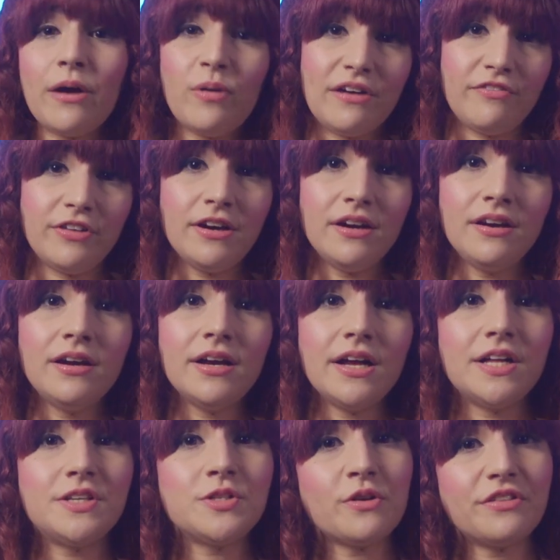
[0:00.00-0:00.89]
However,
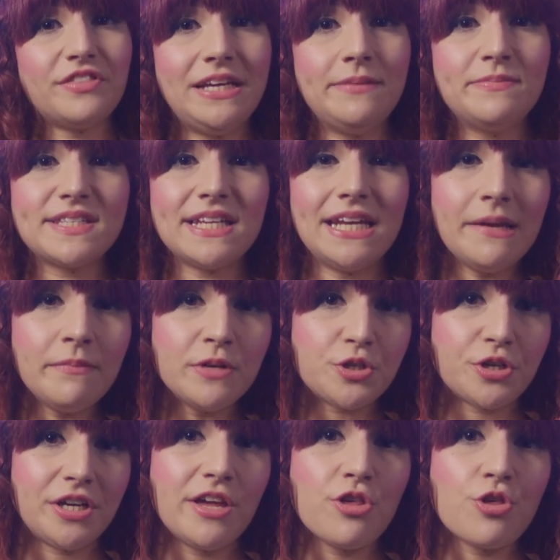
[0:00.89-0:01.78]
adult themes and
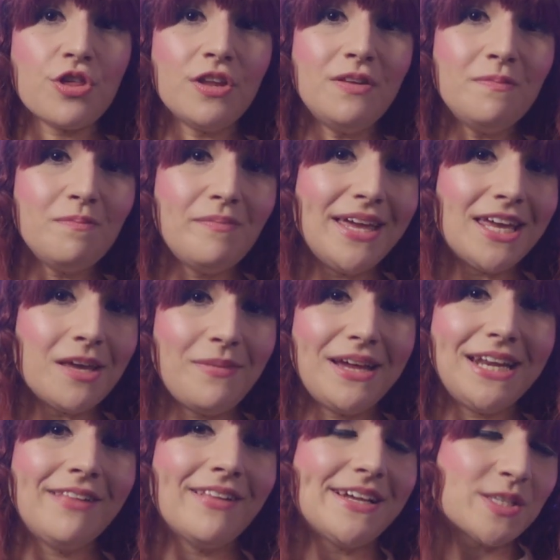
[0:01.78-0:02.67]
imagery shouldn't make him
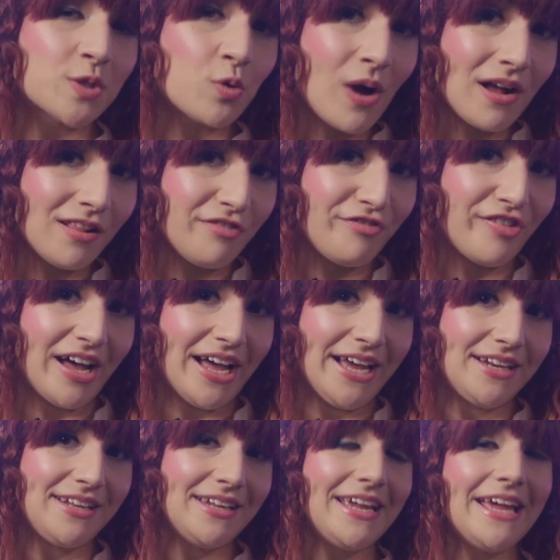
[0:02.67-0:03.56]
any less
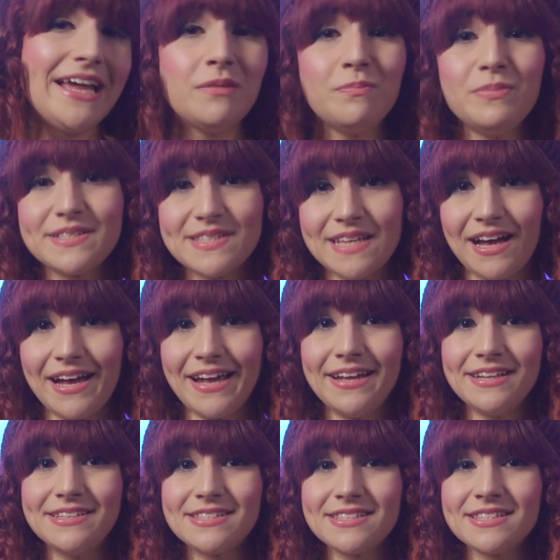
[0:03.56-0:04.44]
qualified. And
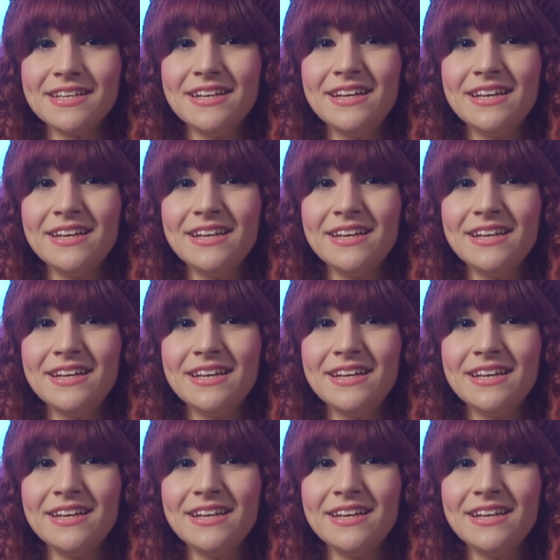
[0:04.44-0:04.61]
besides,